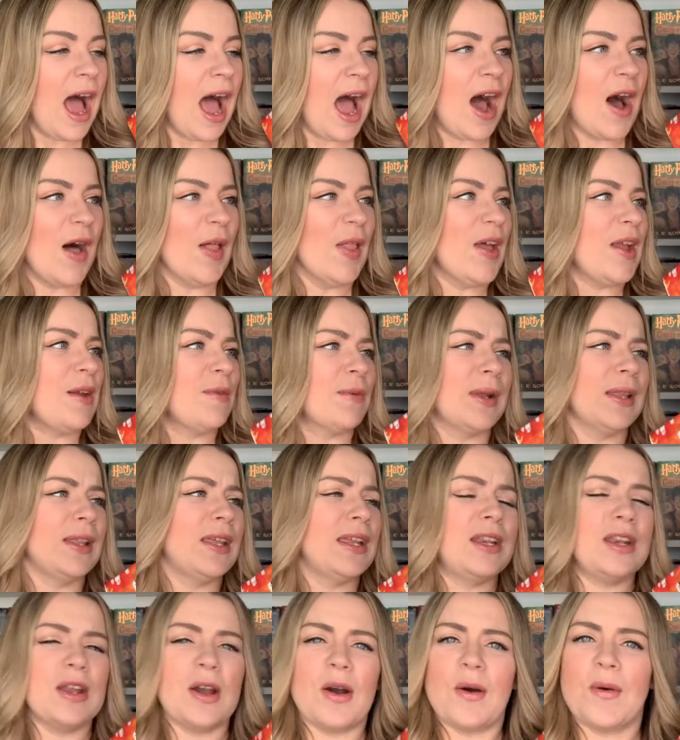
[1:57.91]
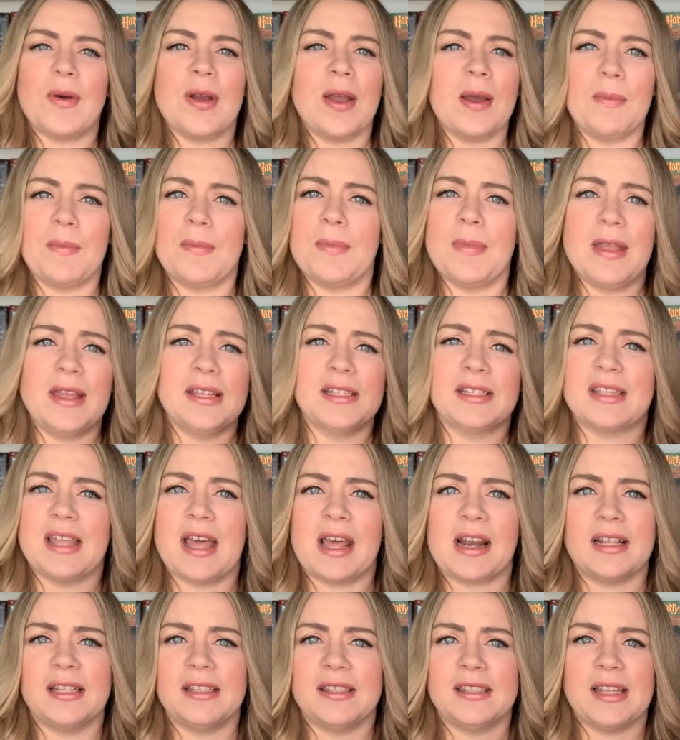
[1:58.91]
All I really know is
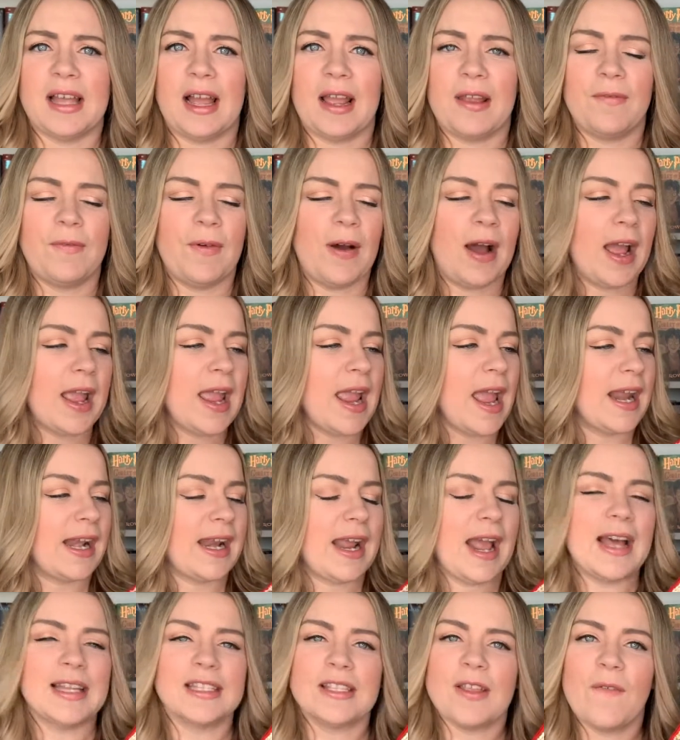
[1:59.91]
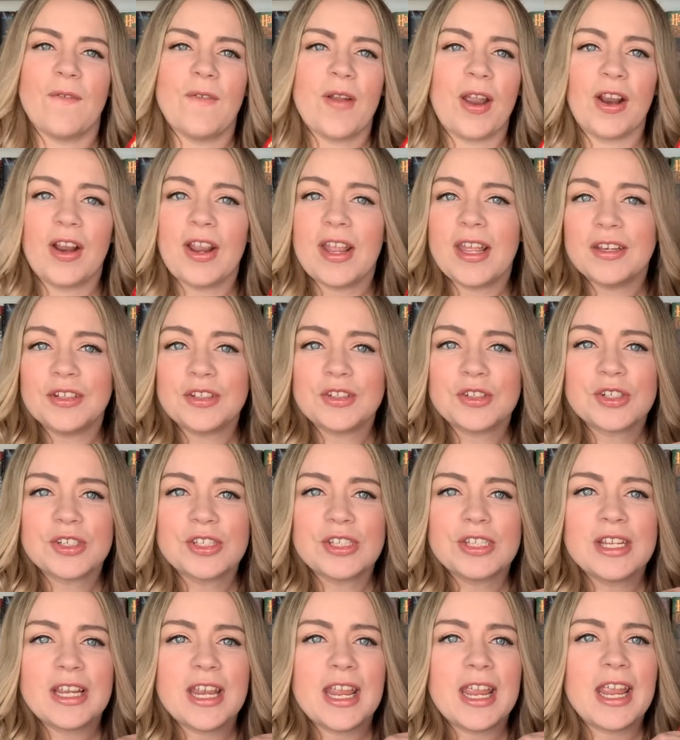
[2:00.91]
that it's sci-fi, and it has a very
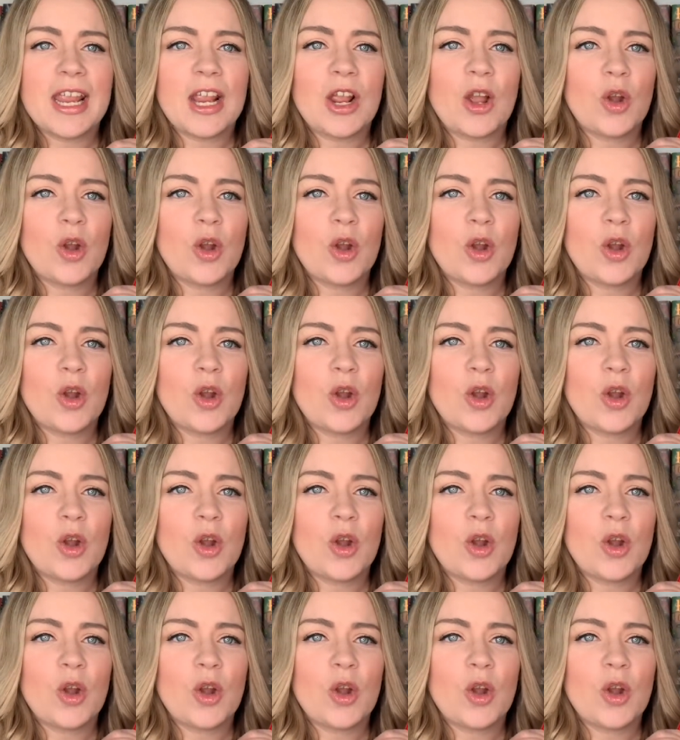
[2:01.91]
interesting,